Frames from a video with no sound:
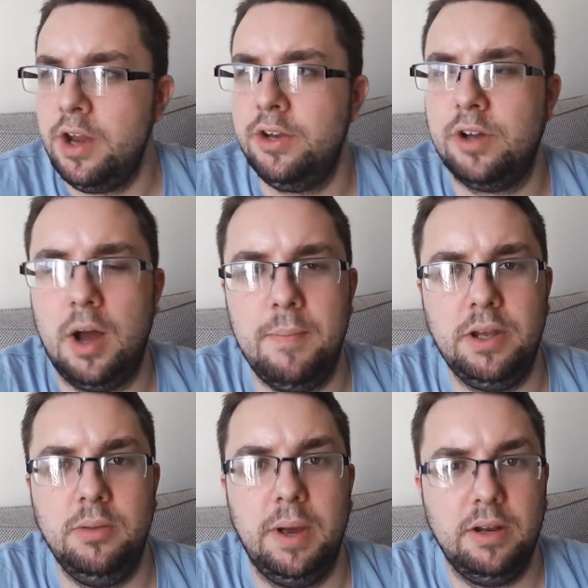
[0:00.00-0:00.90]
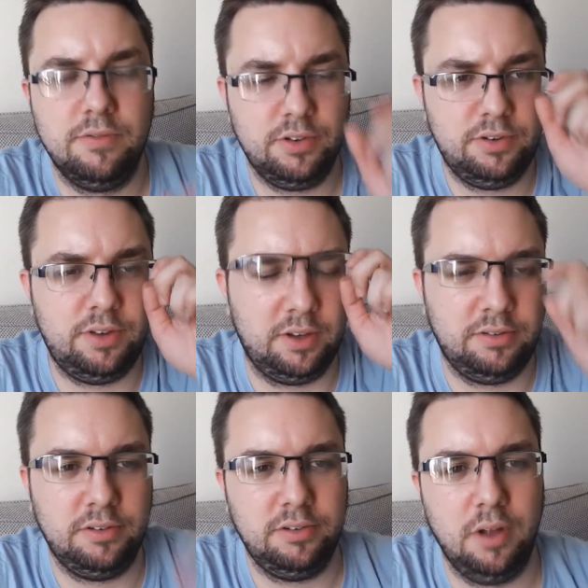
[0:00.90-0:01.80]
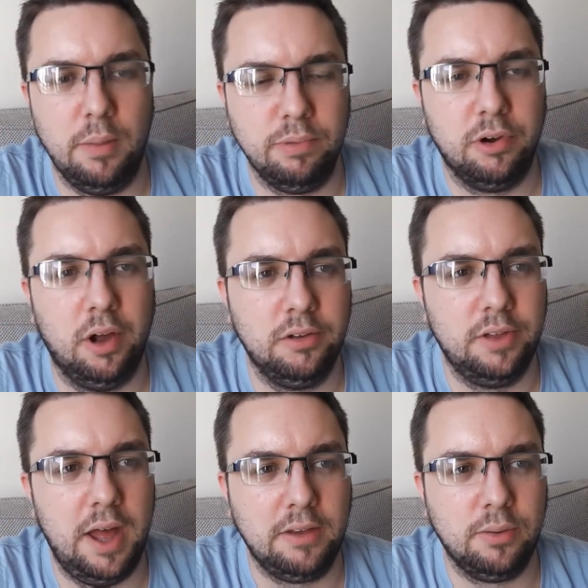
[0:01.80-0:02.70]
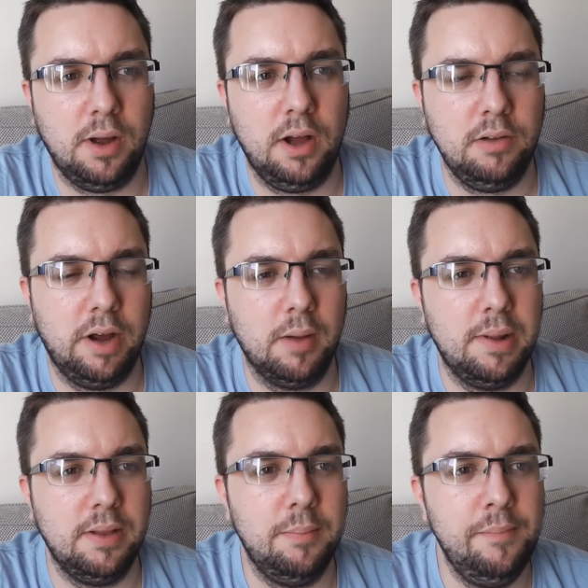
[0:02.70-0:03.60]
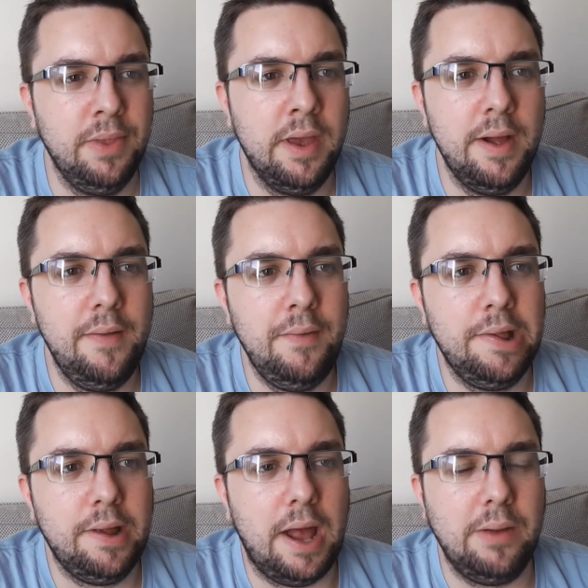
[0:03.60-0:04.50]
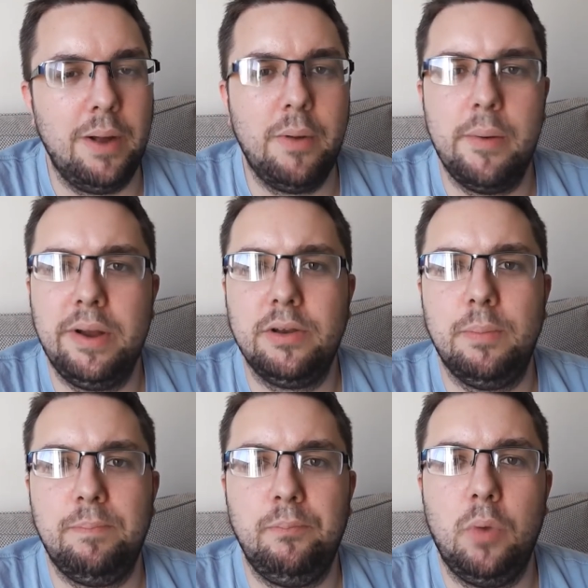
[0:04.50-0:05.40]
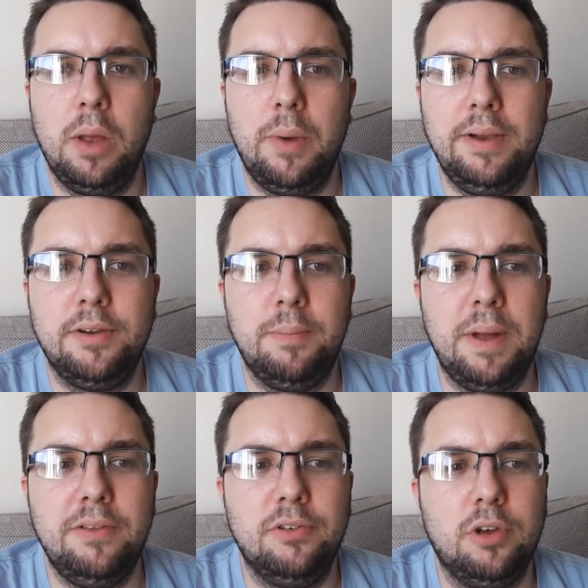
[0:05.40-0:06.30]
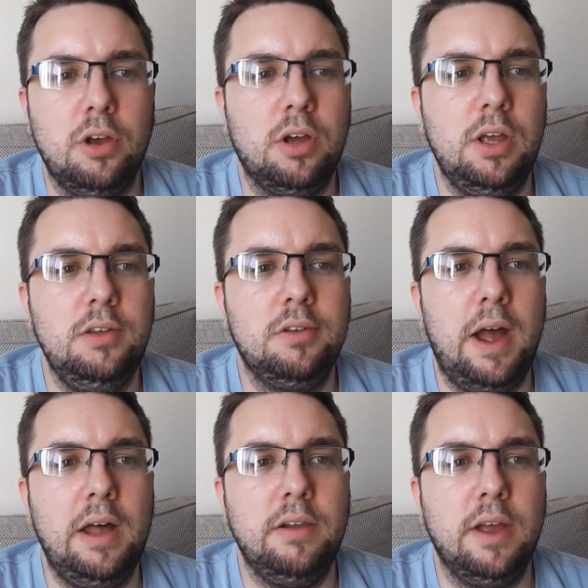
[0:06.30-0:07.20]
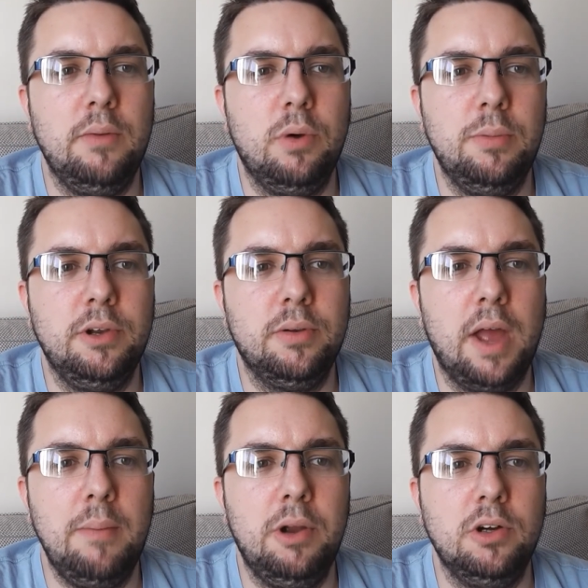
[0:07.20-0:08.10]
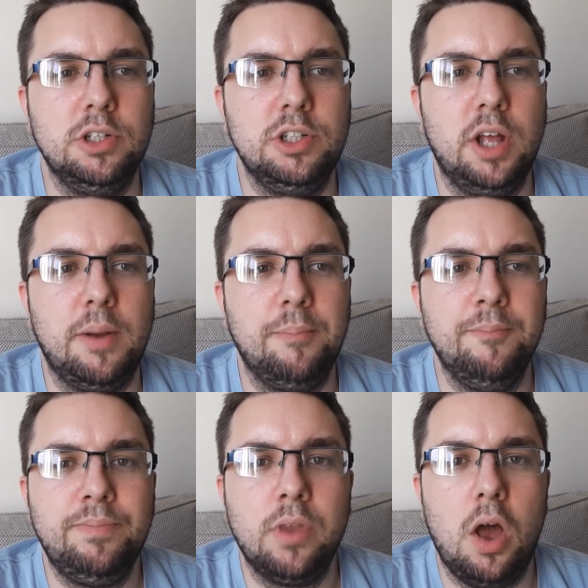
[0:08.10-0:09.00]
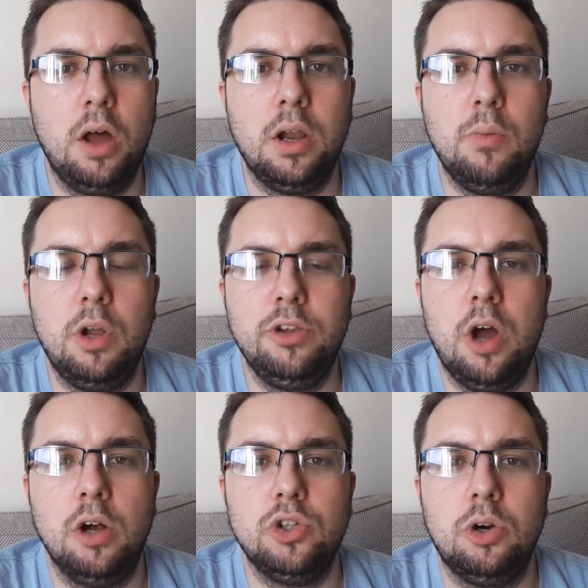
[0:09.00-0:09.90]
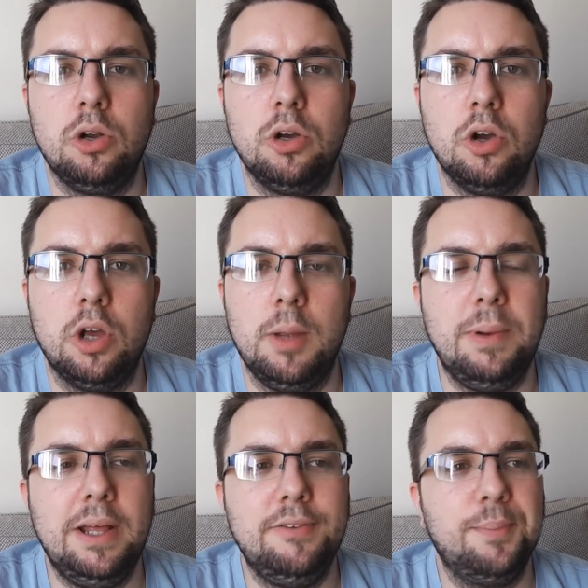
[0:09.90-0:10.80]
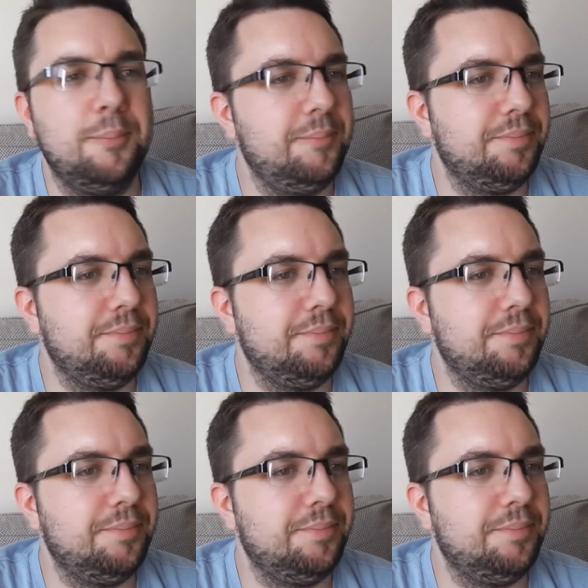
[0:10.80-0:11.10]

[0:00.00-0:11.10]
an entire menu made of 6-star products there, so I highly recommend them. Anyway, we went to Ben's Cookies and a woman came along and she said, "I'd like one dark chocolate cookie, please."